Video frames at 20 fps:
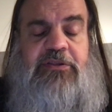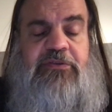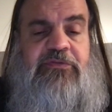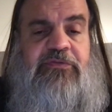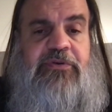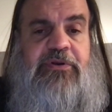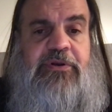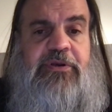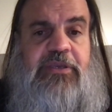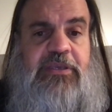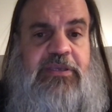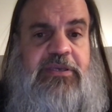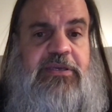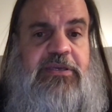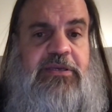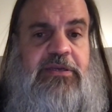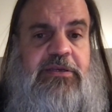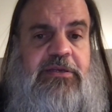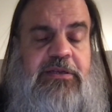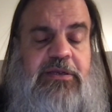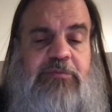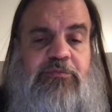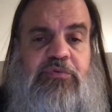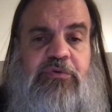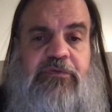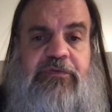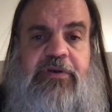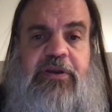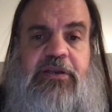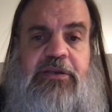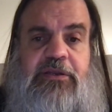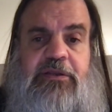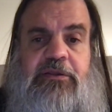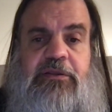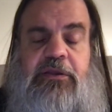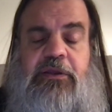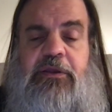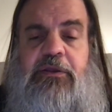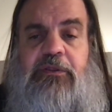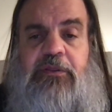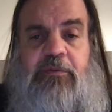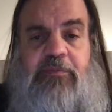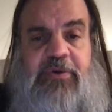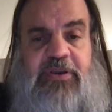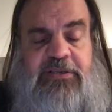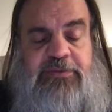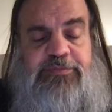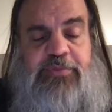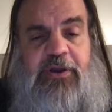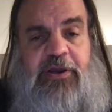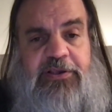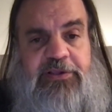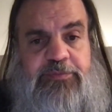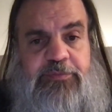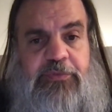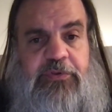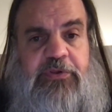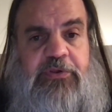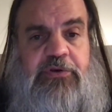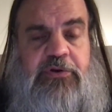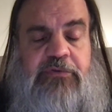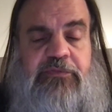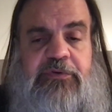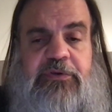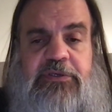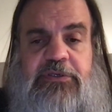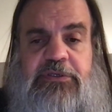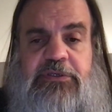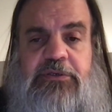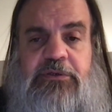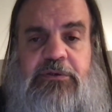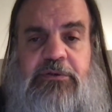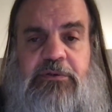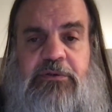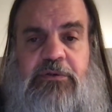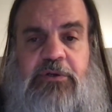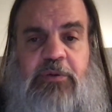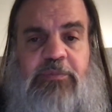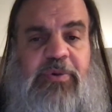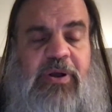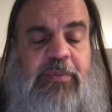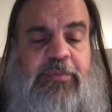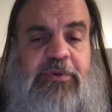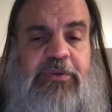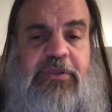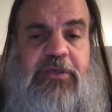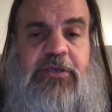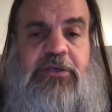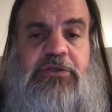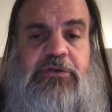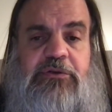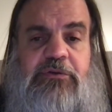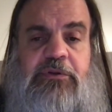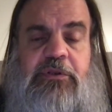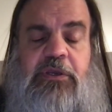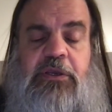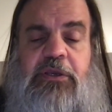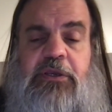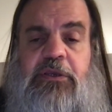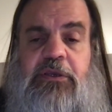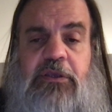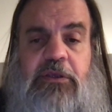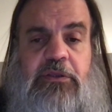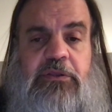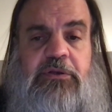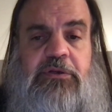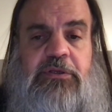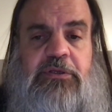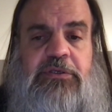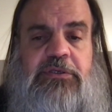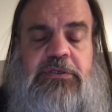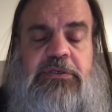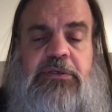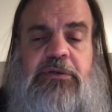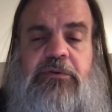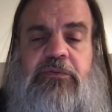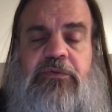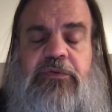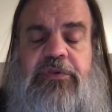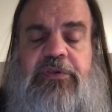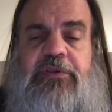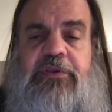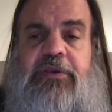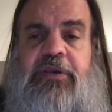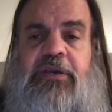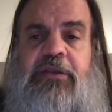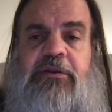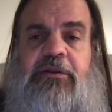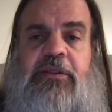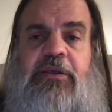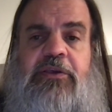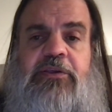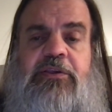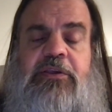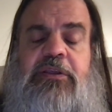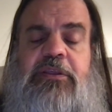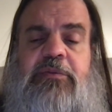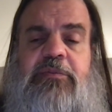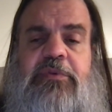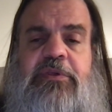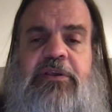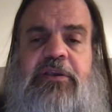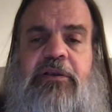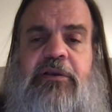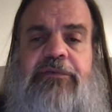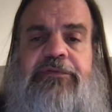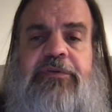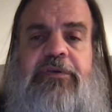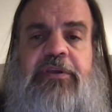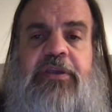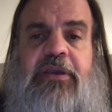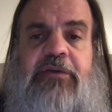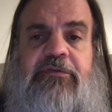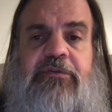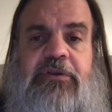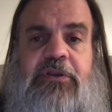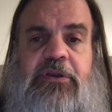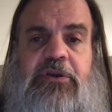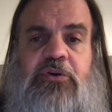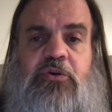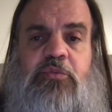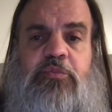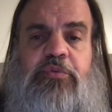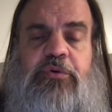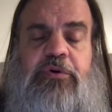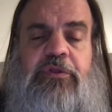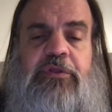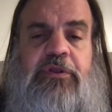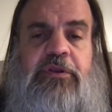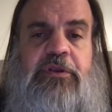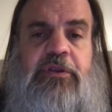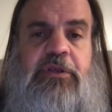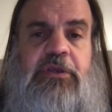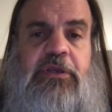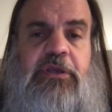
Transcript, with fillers: is very keen on providing the best possible service to our population, including students, and they see themselves as having to cope with an